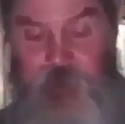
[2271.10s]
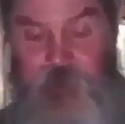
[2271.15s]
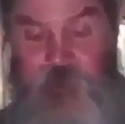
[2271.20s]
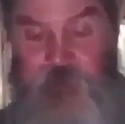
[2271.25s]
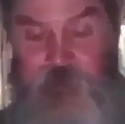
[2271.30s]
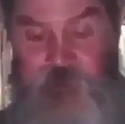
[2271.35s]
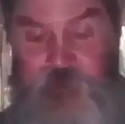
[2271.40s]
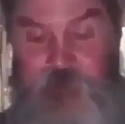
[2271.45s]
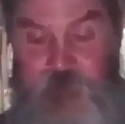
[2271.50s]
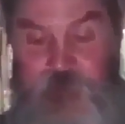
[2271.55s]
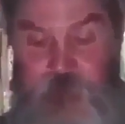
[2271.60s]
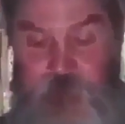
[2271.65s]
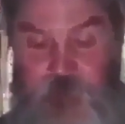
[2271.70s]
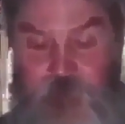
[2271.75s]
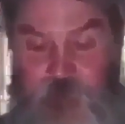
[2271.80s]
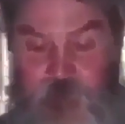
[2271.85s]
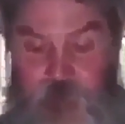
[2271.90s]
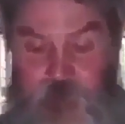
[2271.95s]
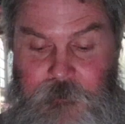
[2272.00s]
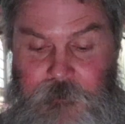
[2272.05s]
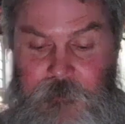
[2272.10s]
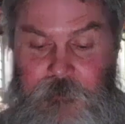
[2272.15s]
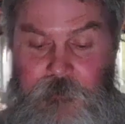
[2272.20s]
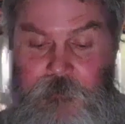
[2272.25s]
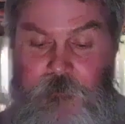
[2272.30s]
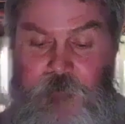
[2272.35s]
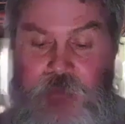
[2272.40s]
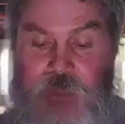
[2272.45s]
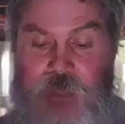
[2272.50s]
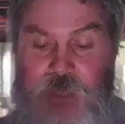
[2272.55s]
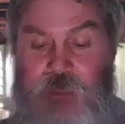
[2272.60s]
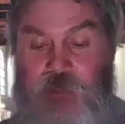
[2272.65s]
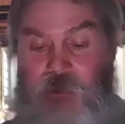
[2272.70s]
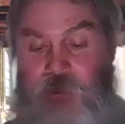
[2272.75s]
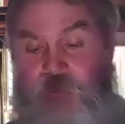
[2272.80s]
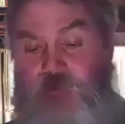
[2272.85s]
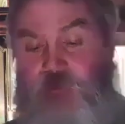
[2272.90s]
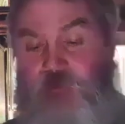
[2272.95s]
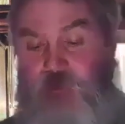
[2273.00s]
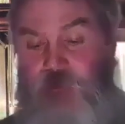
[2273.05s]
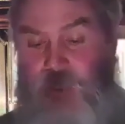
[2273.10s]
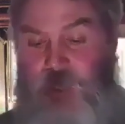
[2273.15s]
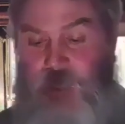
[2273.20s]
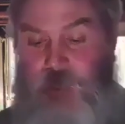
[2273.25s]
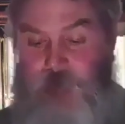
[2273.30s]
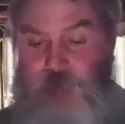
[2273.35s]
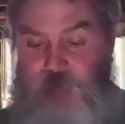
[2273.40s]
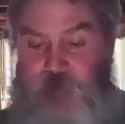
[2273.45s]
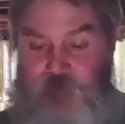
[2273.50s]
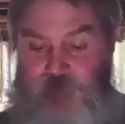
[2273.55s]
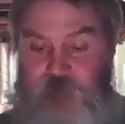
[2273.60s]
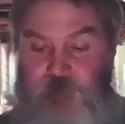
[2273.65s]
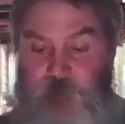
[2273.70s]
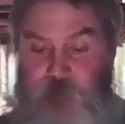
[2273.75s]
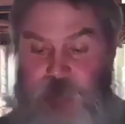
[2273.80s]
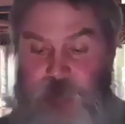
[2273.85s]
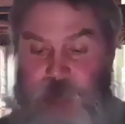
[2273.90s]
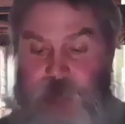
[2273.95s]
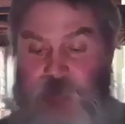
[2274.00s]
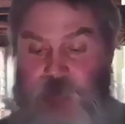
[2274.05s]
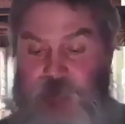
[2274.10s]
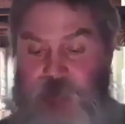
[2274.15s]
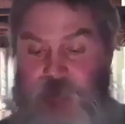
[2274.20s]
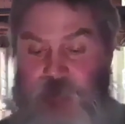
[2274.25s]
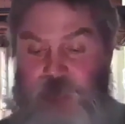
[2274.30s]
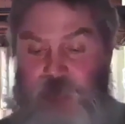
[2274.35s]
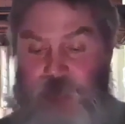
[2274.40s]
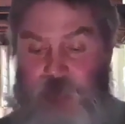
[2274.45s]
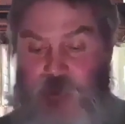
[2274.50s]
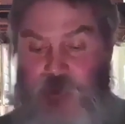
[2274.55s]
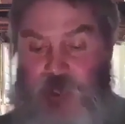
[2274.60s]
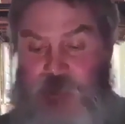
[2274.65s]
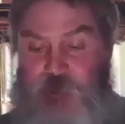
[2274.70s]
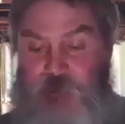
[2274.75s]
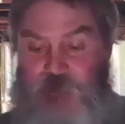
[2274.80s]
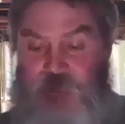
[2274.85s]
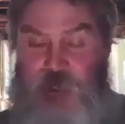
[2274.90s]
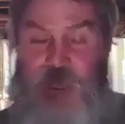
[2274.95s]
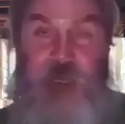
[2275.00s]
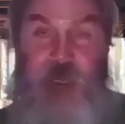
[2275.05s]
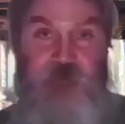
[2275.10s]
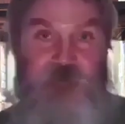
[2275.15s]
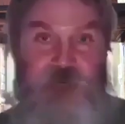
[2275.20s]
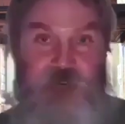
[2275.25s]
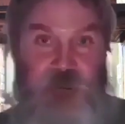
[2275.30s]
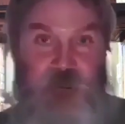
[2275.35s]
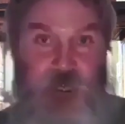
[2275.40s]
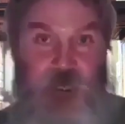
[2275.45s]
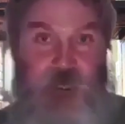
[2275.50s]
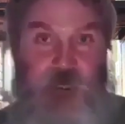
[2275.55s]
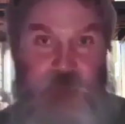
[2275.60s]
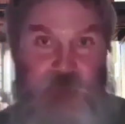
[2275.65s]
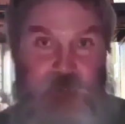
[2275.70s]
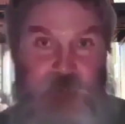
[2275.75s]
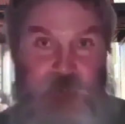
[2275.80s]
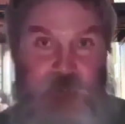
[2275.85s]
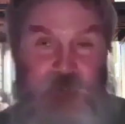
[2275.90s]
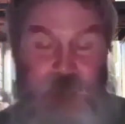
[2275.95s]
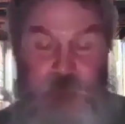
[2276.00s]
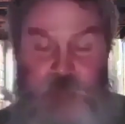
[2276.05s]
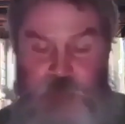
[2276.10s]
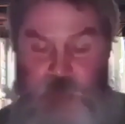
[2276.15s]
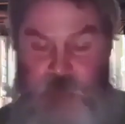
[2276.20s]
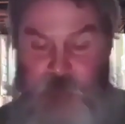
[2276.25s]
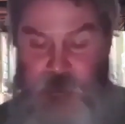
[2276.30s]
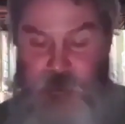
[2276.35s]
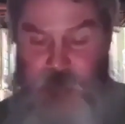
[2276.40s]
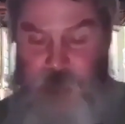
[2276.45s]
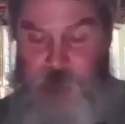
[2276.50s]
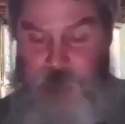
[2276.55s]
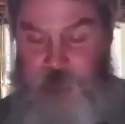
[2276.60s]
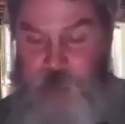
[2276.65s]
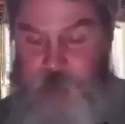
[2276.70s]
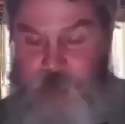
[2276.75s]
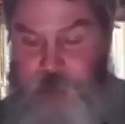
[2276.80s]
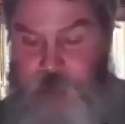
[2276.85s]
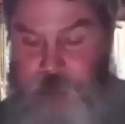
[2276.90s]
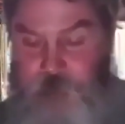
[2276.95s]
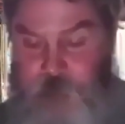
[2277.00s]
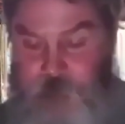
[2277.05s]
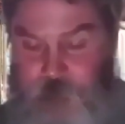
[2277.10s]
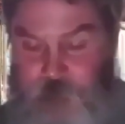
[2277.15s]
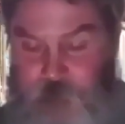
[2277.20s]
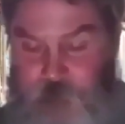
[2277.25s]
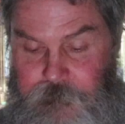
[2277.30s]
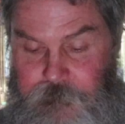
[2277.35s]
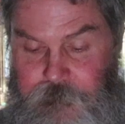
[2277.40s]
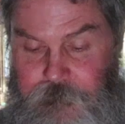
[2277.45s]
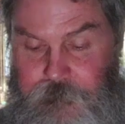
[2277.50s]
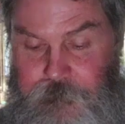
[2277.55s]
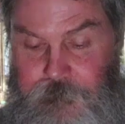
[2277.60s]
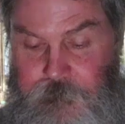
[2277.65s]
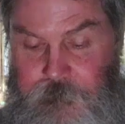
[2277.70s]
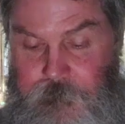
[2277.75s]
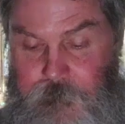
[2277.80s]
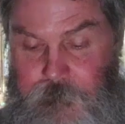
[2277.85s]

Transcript: Ephraim and Manasseh were not lost tribes, as many believe from writings outside of the Hebrew Bible.